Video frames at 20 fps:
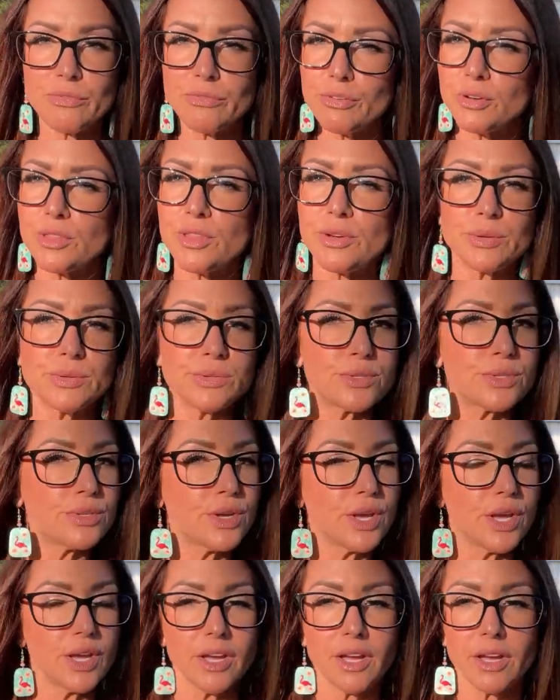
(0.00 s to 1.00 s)
for those
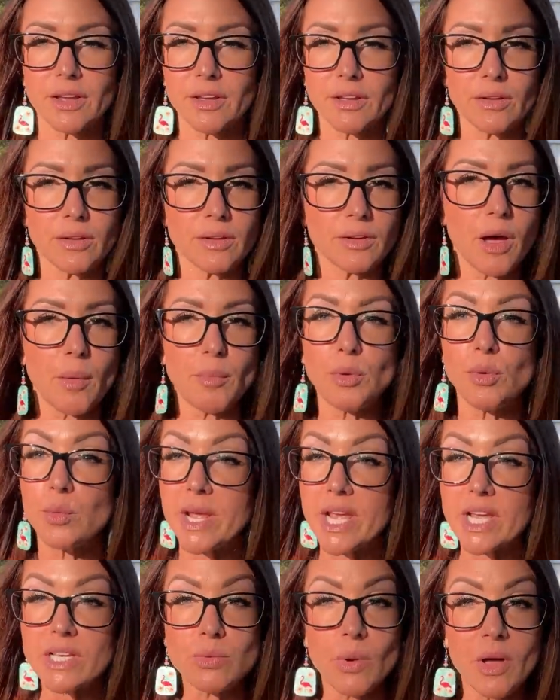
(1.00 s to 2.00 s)
couple
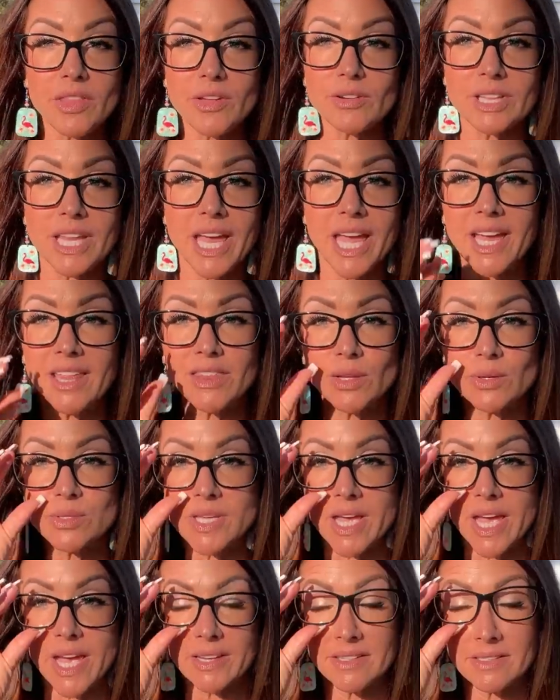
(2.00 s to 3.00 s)
weeks while they're laying
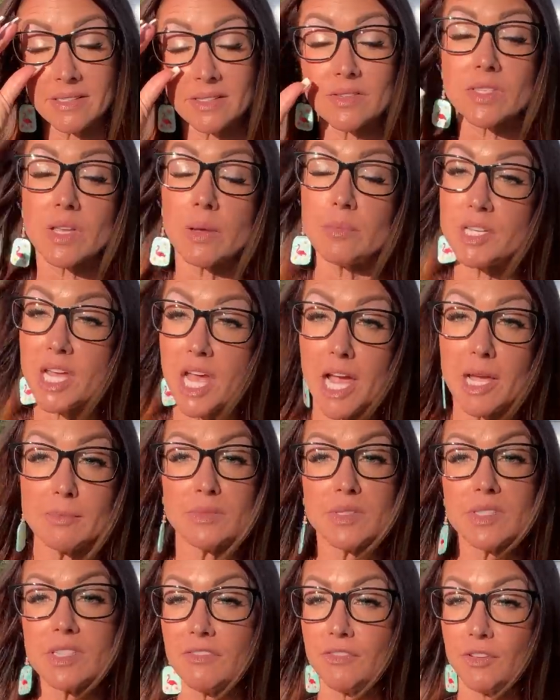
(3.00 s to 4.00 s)
those eggs.
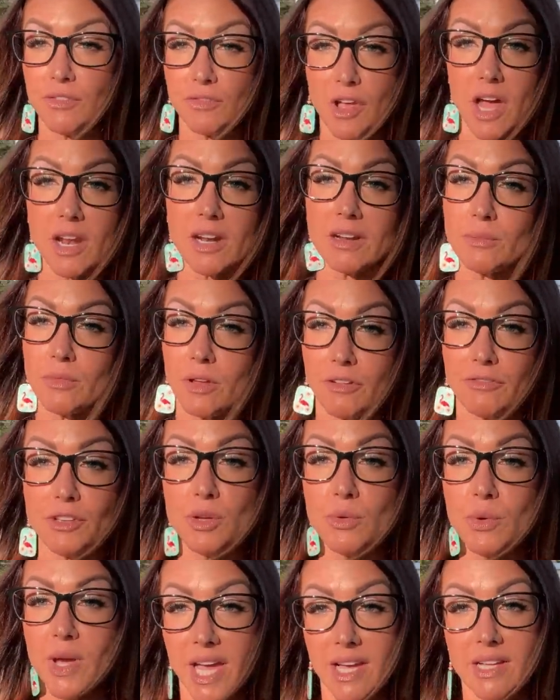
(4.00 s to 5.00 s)
Sometimes if you've got a, a
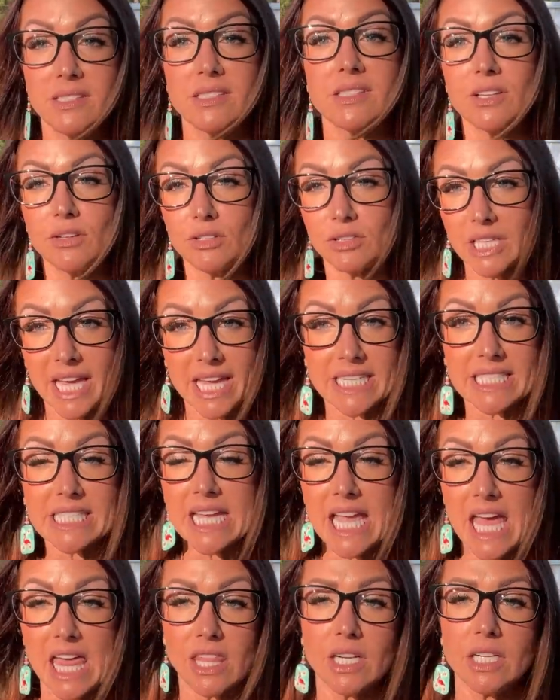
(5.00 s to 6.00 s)
few hens, they'll lay
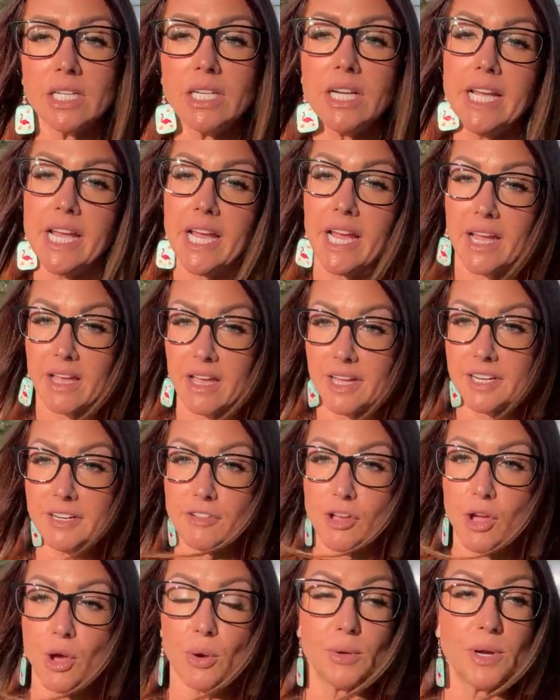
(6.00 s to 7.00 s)
together and kind
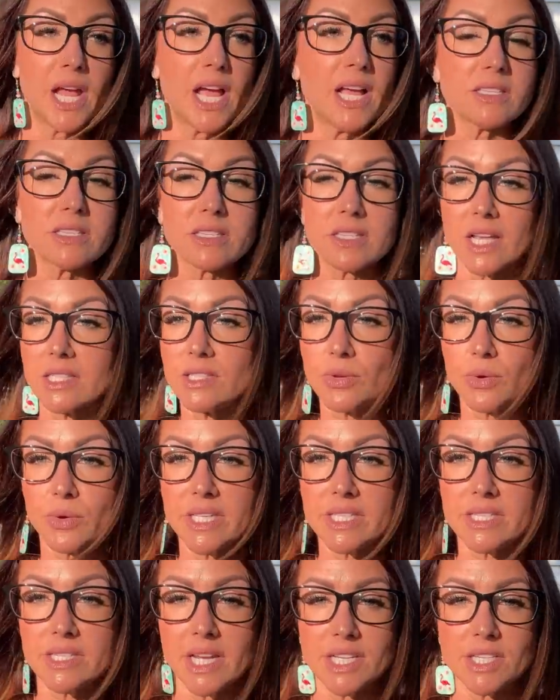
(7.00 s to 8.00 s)
of co-nest. That's
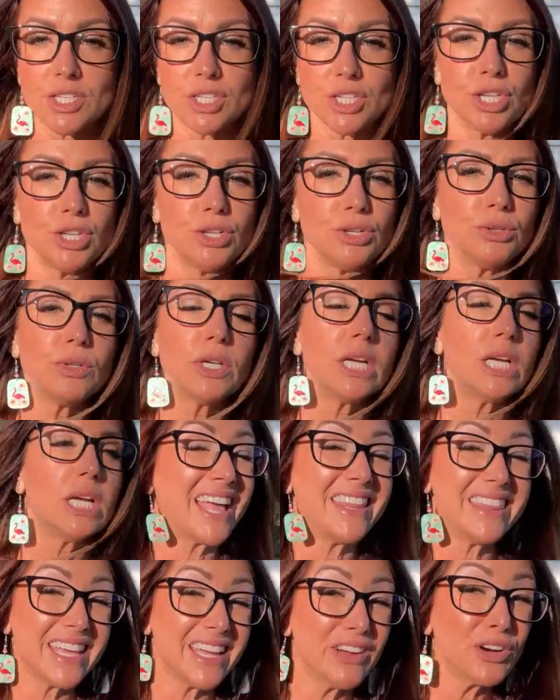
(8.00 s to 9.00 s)
always nice too.
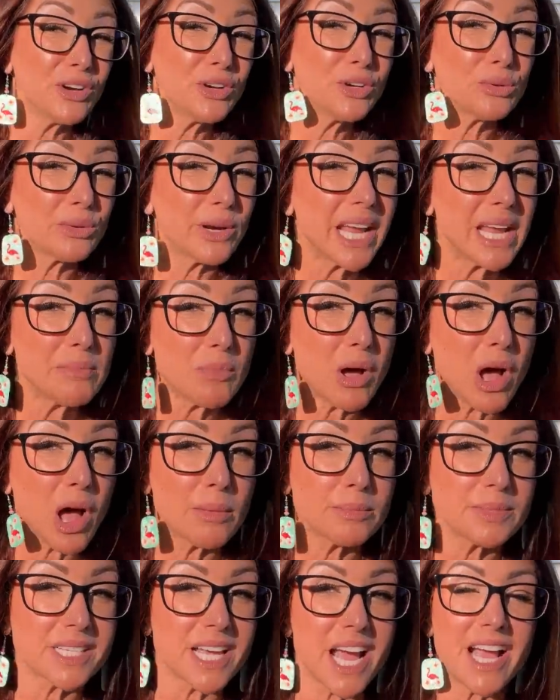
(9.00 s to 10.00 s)
And they are great
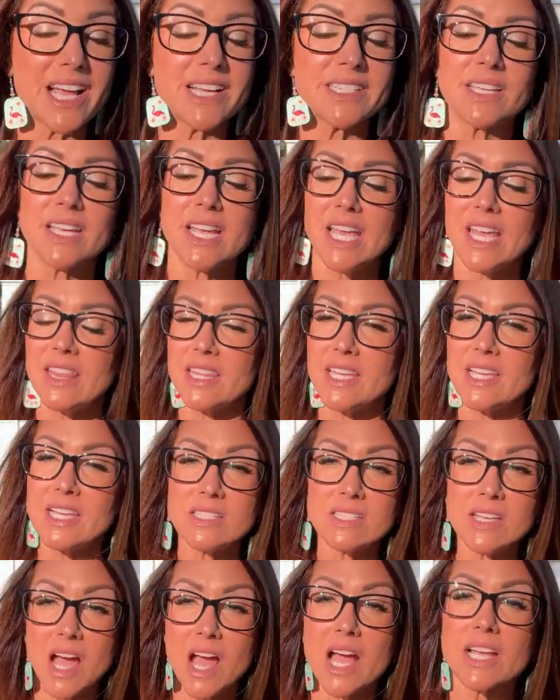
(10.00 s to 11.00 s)
moms, guys.
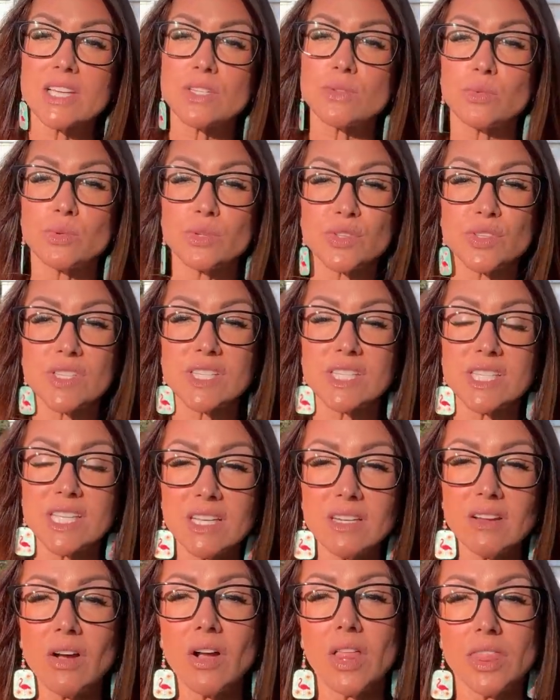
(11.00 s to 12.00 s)
These guys will
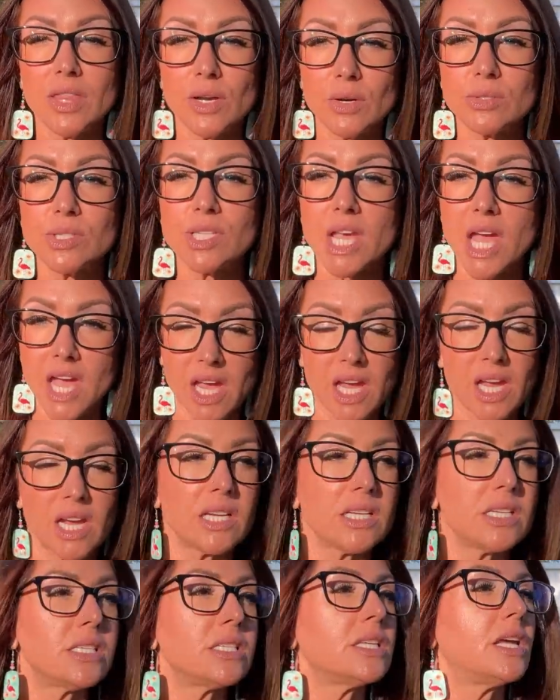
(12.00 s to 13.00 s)
sit on those
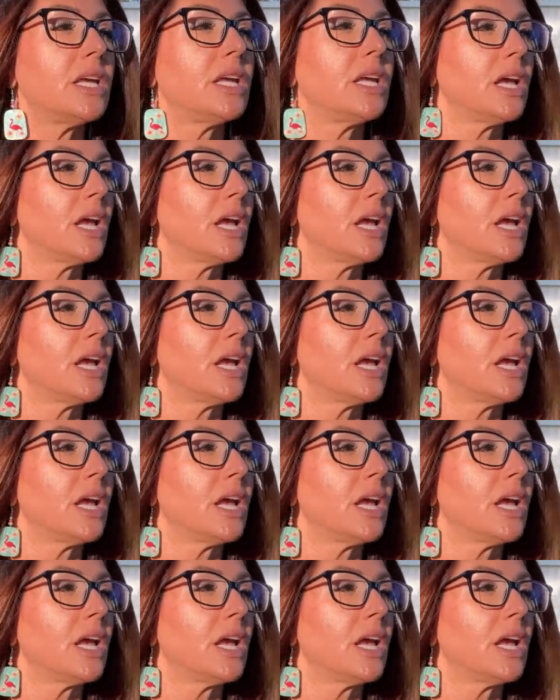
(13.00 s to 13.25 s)
eggs